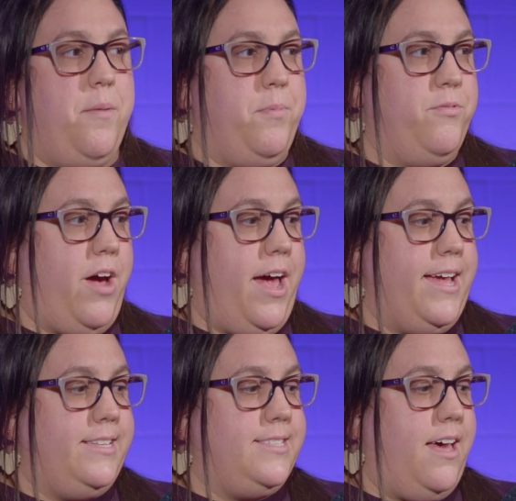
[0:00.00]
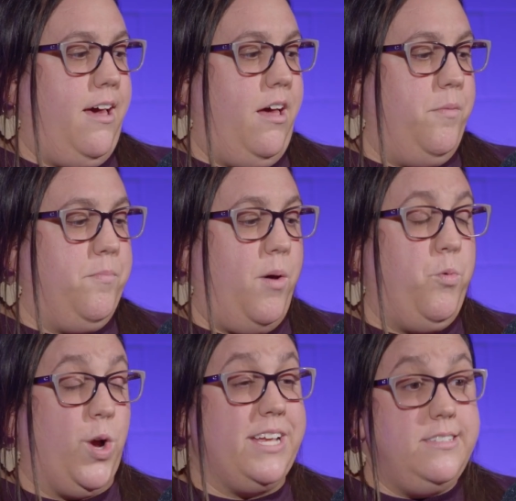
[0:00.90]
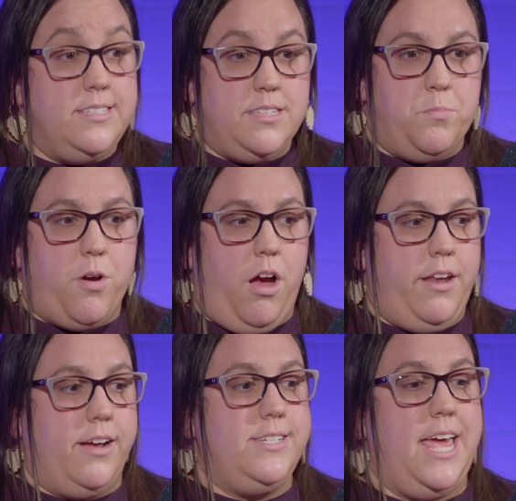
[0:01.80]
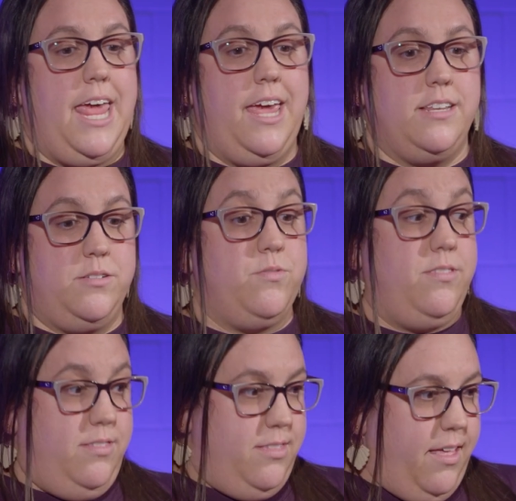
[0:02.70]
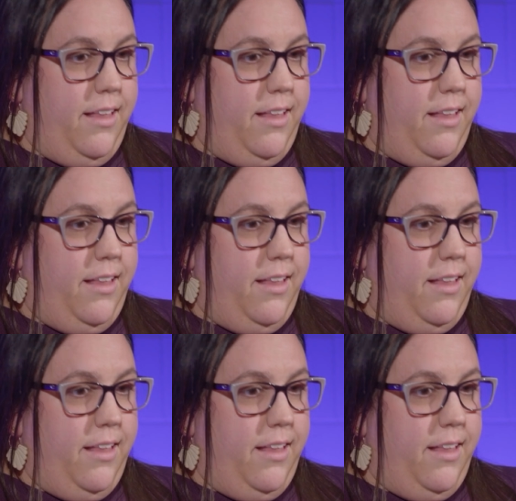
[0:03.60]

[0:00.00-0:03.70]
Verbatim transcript: It provides um, a more consistent product and